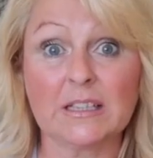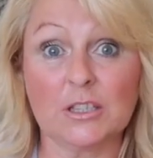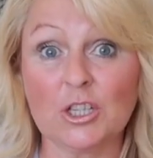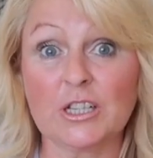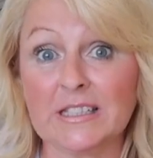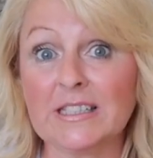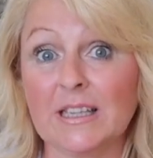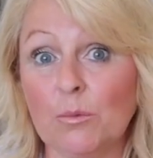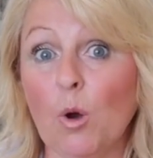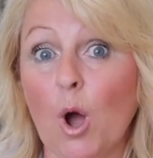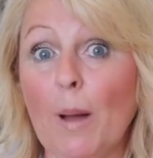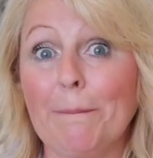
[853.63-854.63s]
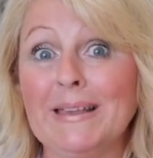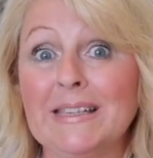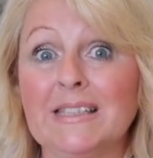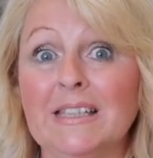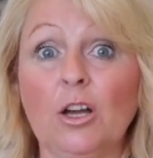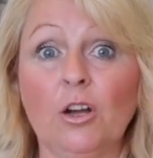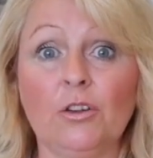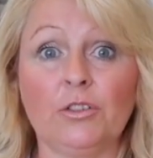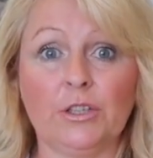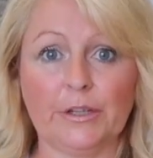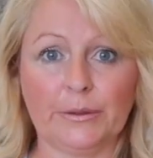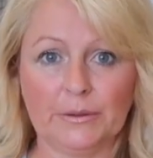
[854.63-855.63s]
You can see what I'm missing, can't
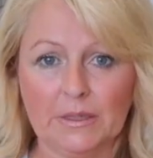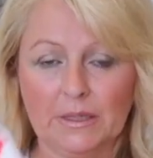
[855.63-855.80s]
you?